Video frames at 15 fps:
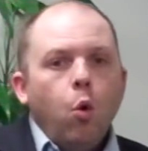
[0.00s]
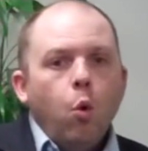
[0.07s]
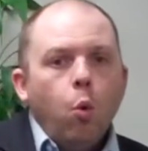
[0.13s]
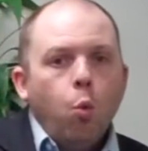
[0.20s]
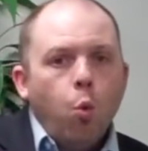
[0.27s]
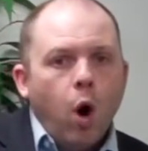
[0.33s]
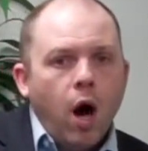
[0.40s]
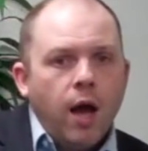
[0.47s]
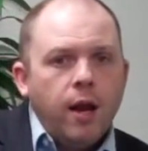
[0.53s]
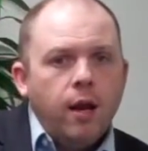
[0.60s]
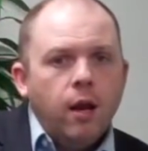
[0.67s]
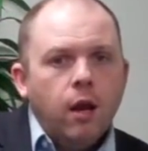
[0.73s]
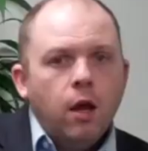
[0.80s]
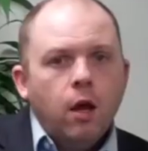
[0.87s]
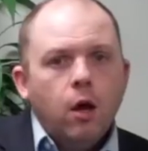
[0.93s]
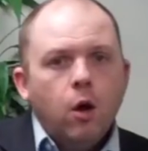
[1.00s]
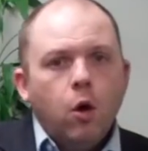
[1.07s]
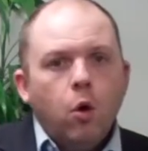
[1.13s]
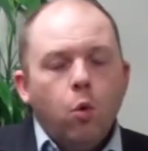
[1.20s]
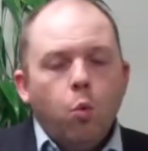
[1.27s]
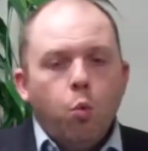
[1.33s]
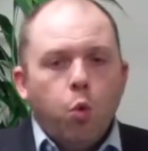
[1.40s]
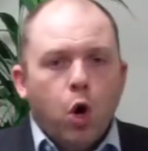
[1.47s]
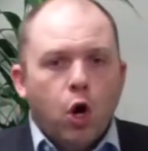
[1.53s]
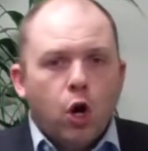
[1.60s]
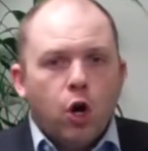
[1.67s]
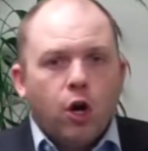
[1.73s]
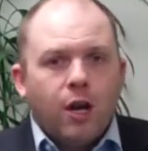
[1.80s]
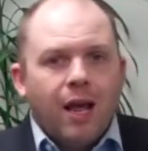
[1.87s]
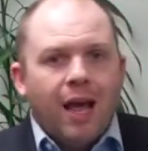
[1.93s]
one
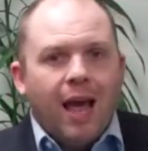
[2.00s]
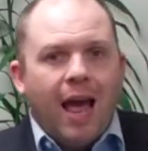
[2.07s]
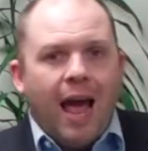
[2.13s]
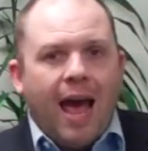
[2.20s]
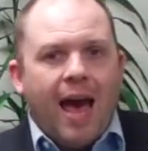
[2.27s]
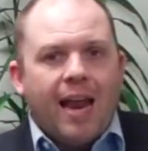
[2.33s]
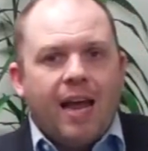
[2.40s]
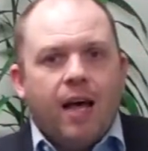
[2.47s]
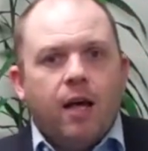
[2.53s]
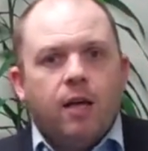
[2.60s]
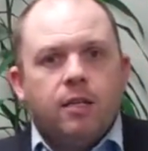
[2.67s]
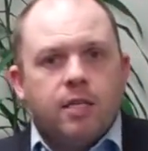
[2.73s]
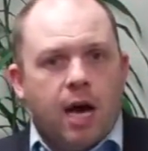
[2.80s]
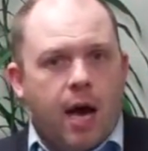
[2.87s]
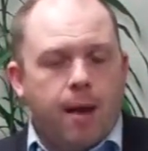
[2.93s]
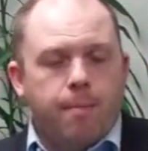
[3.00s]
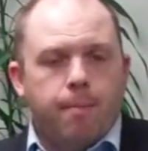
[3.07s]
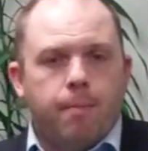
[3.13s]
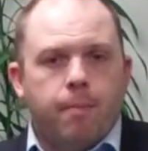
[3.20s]
word at a time.